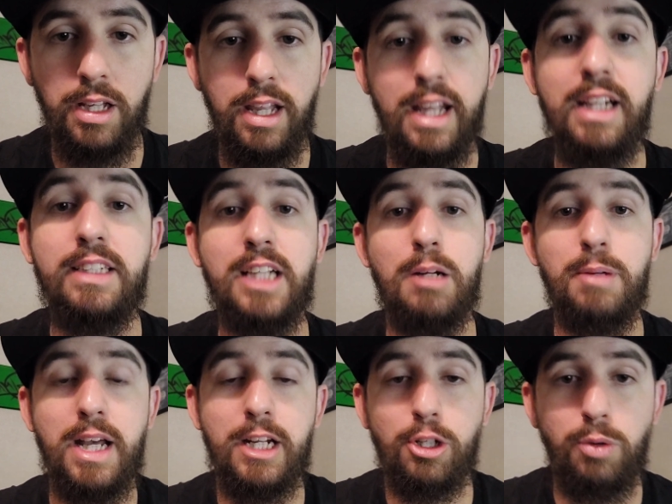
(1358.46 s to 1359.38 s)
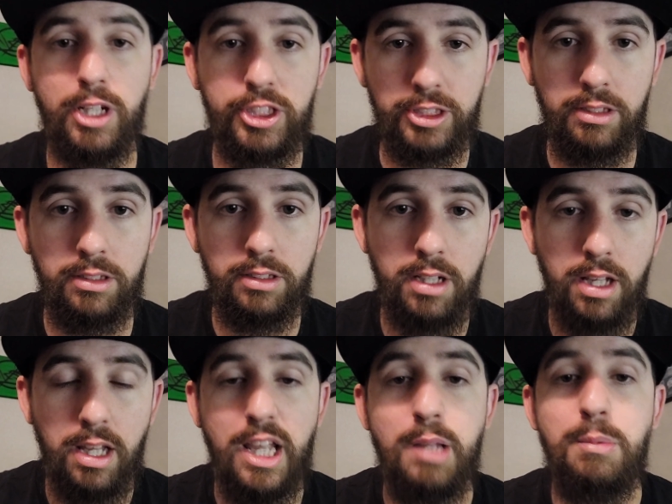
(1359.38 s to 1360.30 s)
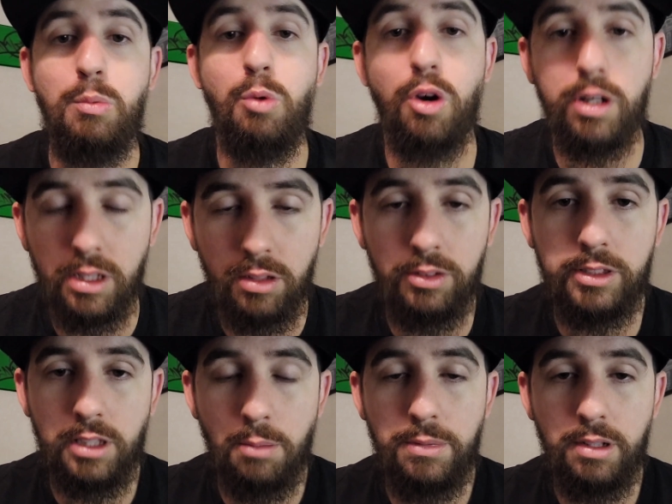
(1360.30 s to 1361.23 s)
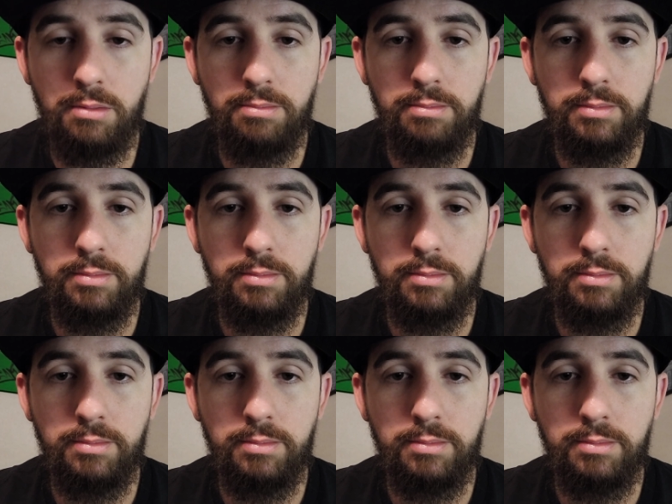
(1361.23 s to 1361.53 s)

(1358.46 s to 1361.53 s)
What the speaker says: Anytime I had a question, he'd be working on something.